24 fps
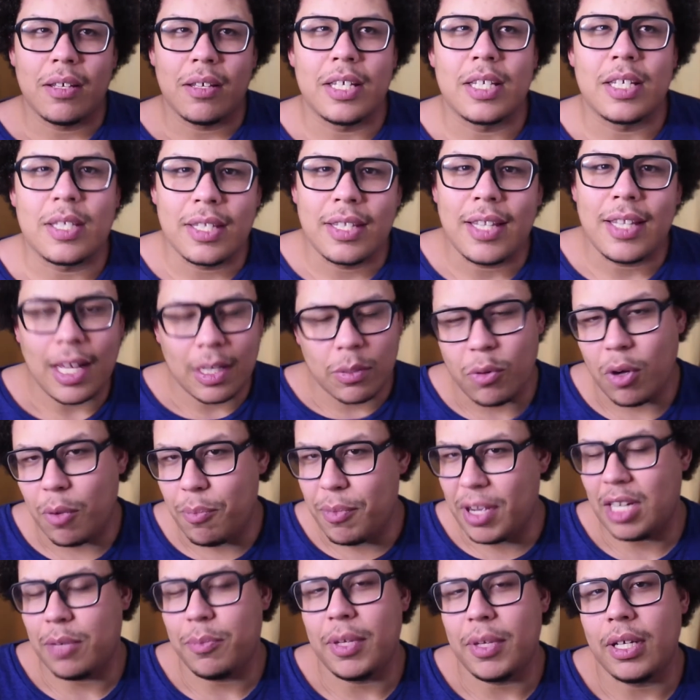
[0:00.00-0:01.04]
that's what made
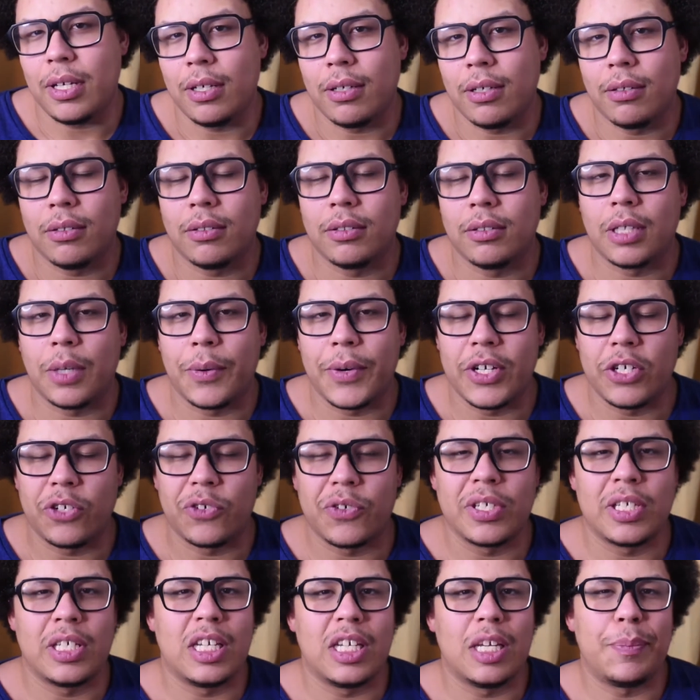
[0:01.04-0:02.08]
me so interested
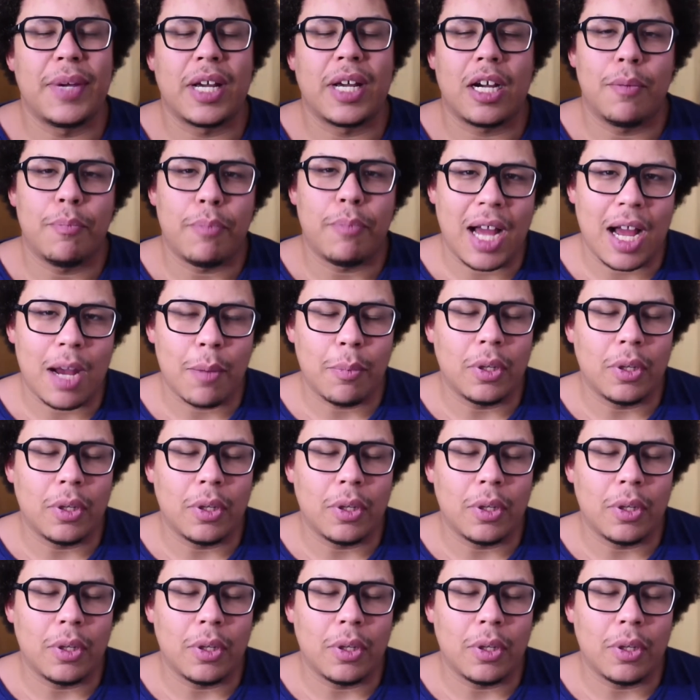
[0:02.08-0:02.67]
to pick up Babel.